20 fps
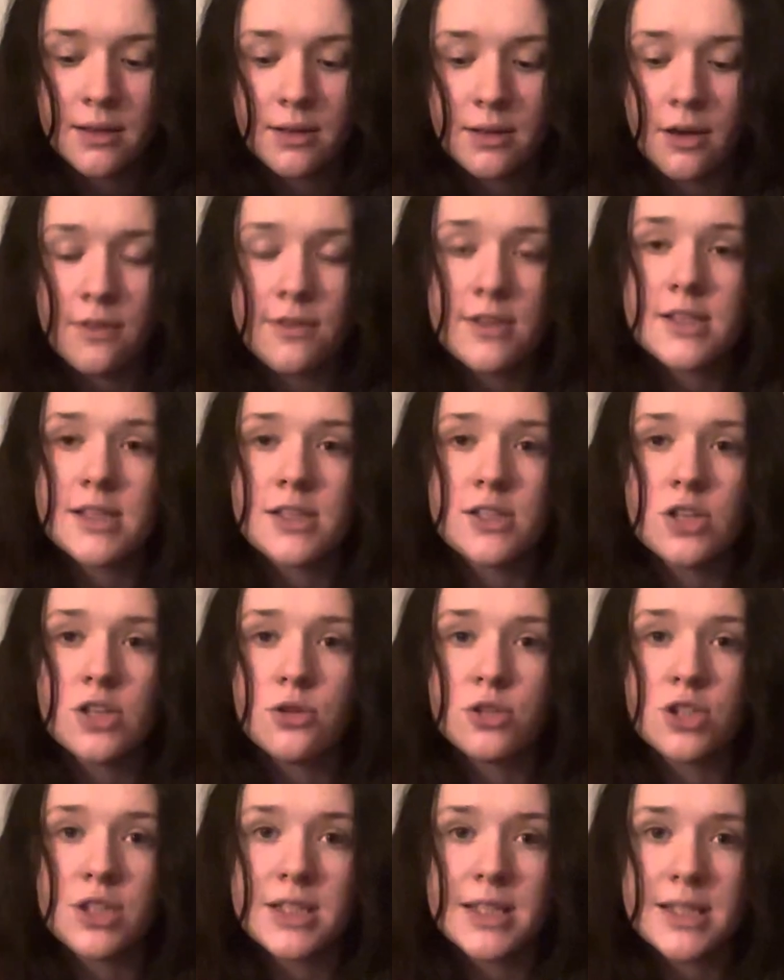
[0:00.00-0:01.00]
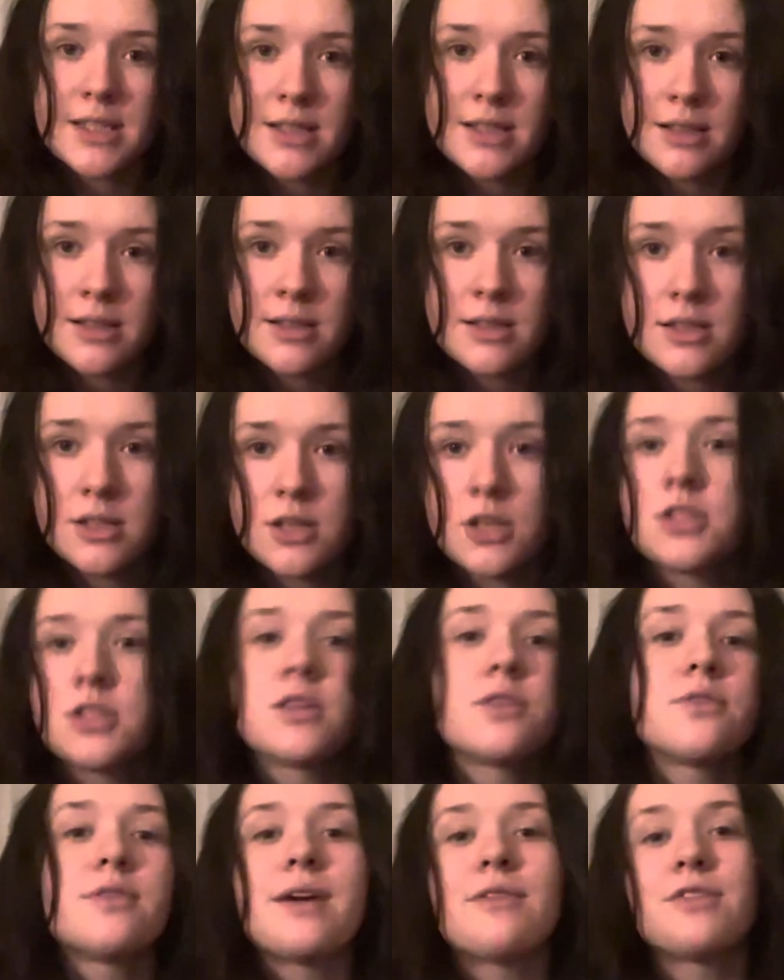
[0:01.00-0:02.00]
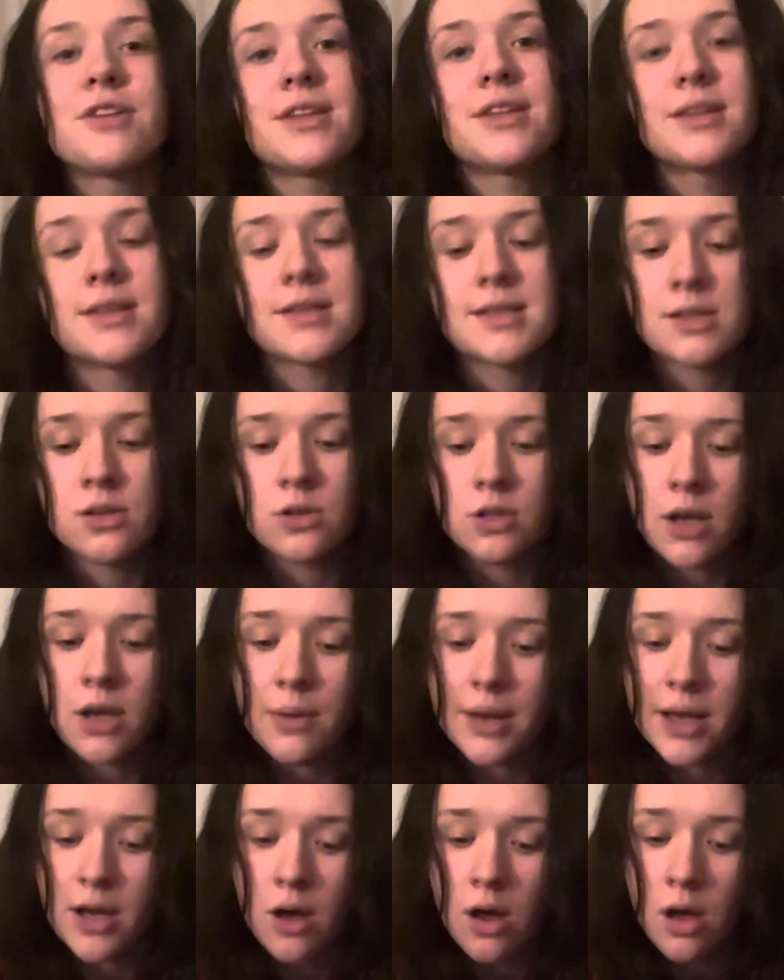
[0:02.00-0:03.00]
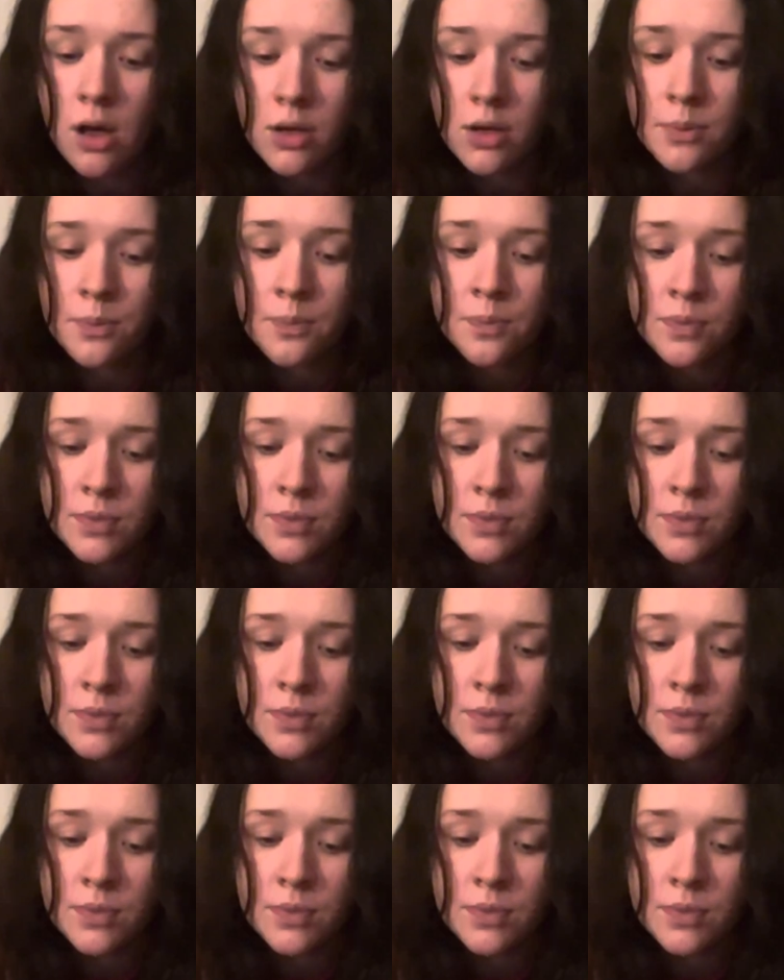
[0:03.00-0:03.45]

Obviously socially distanced because of everything that's still going on.